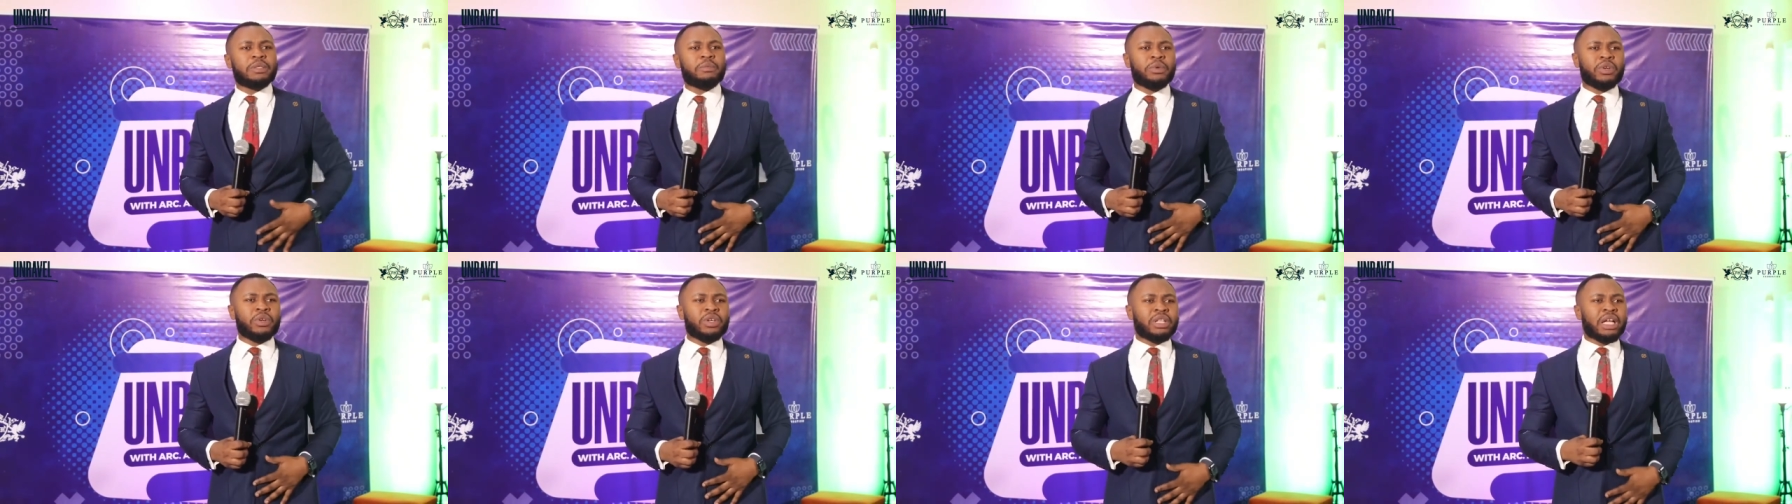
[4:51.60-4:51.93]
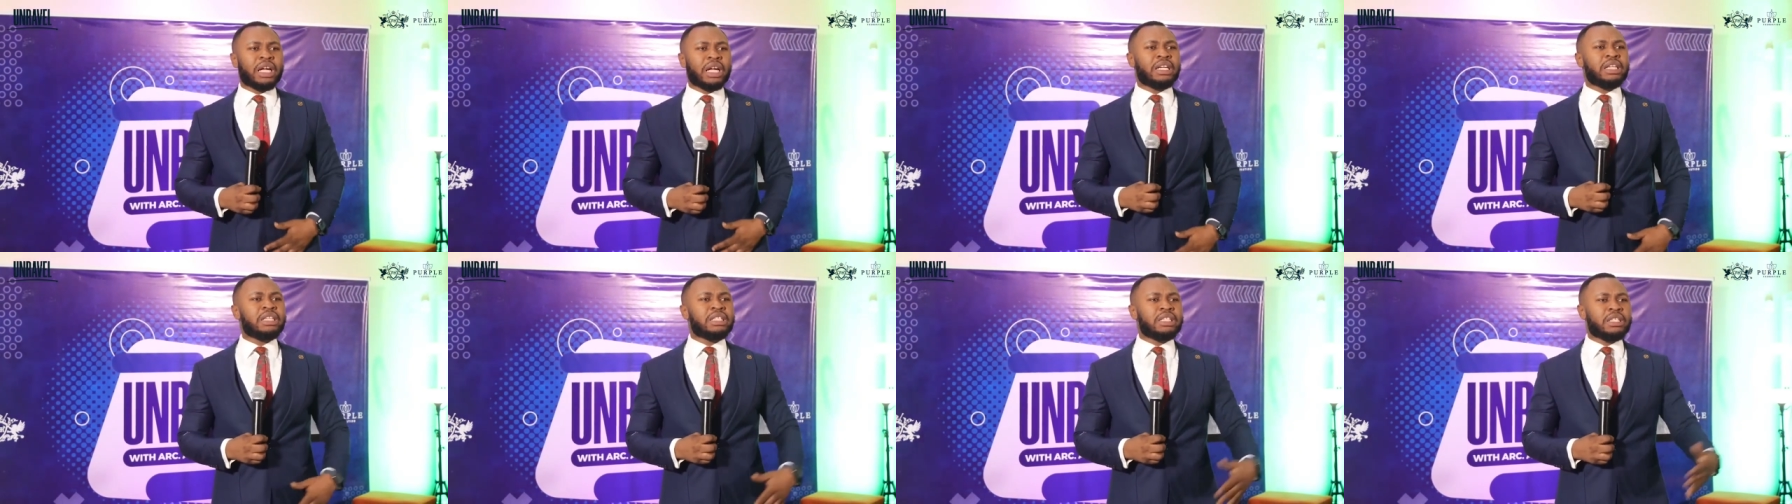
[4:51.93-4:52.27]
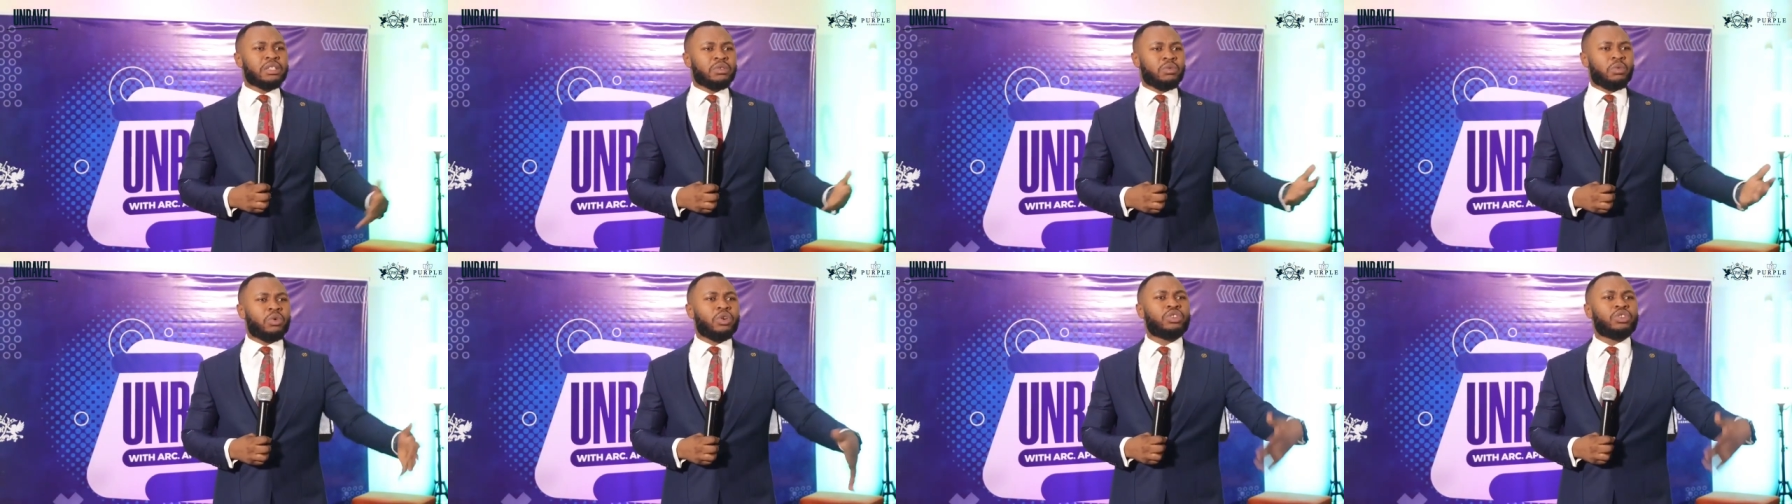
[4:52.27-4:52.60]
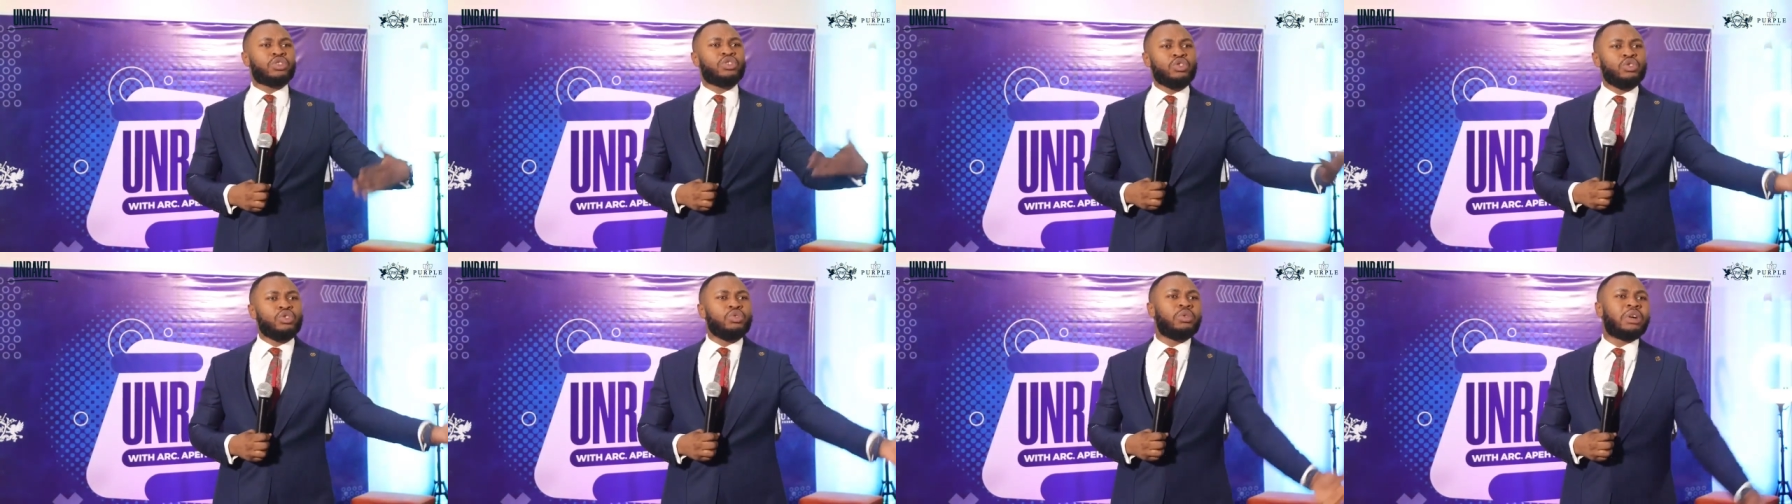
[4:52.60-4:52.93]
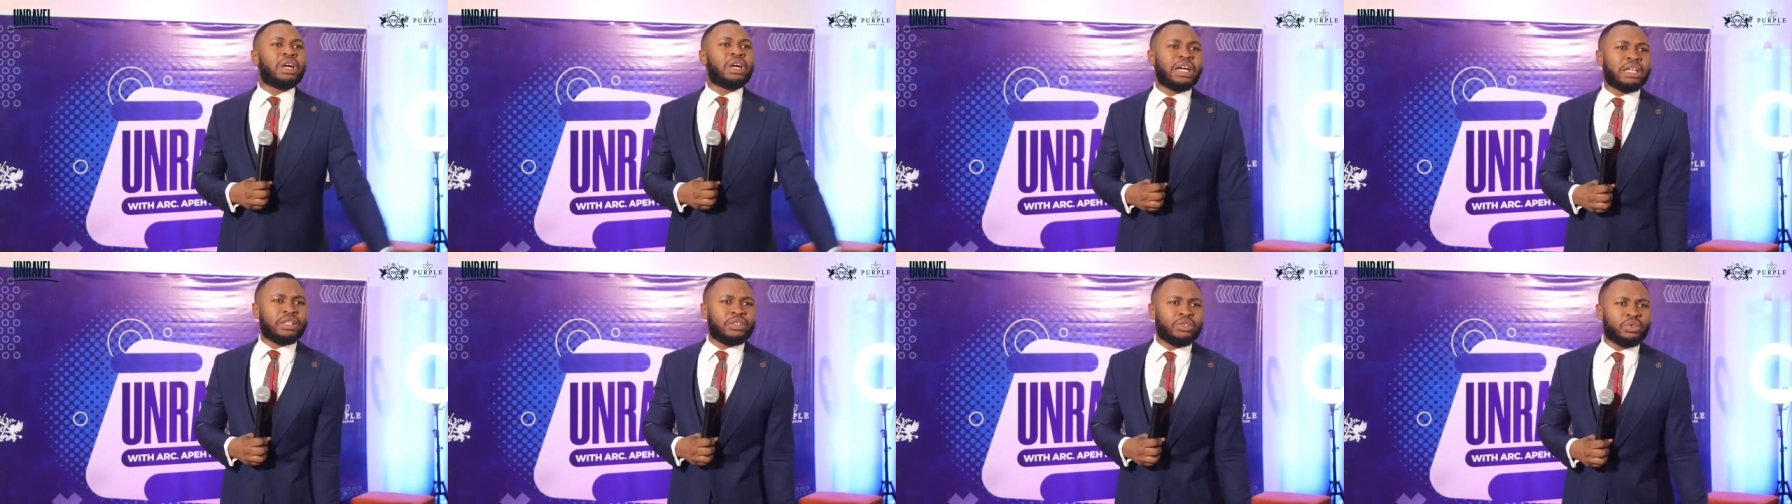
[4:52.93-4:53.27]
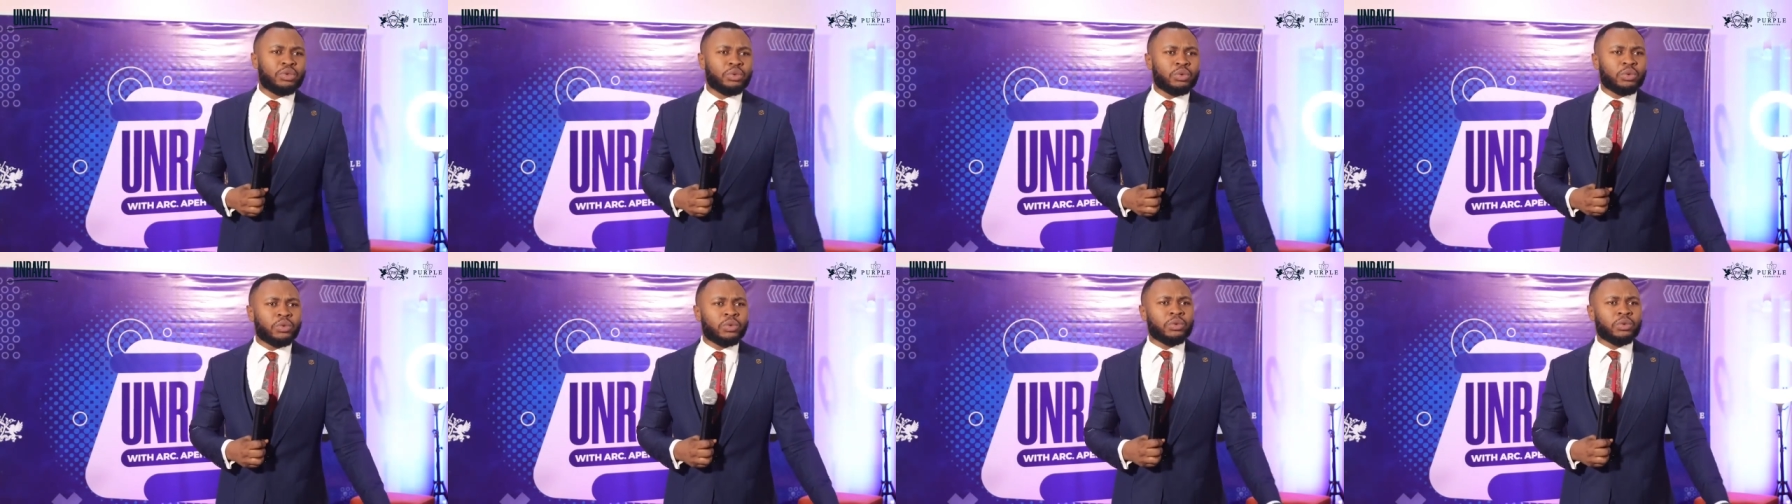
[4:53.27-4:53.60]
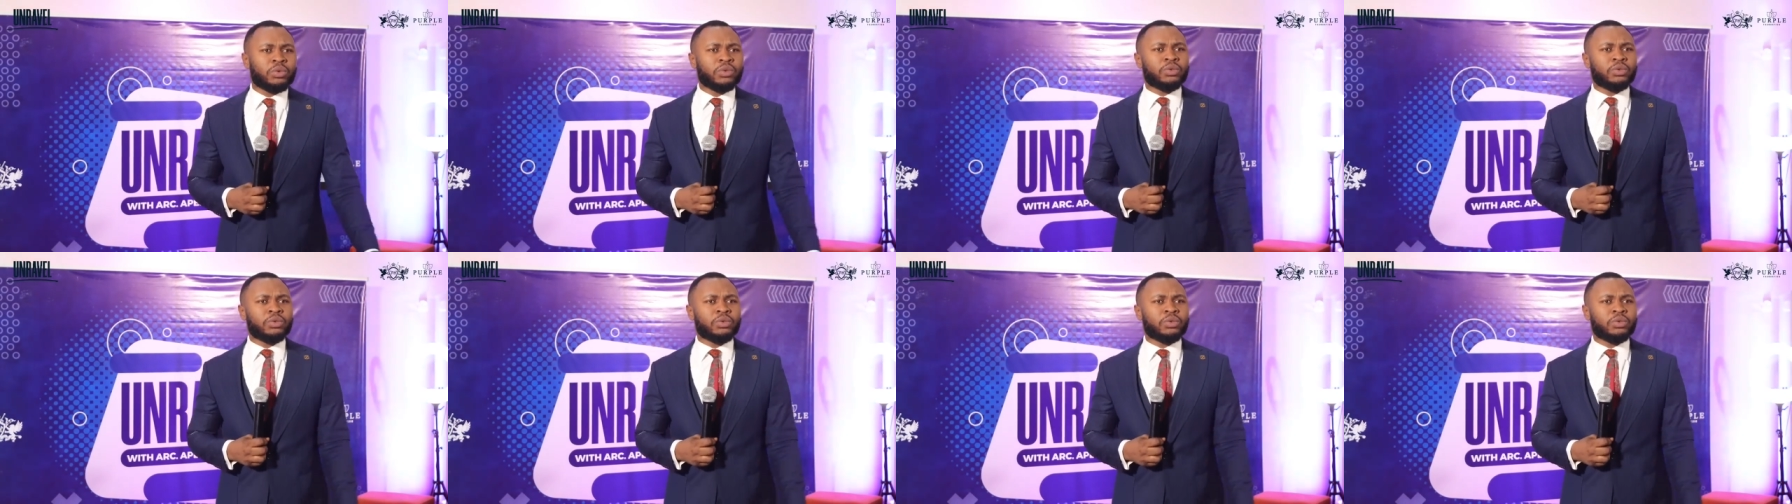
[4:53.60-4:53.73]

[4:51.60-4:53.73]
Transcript: spirit that this is what you can do.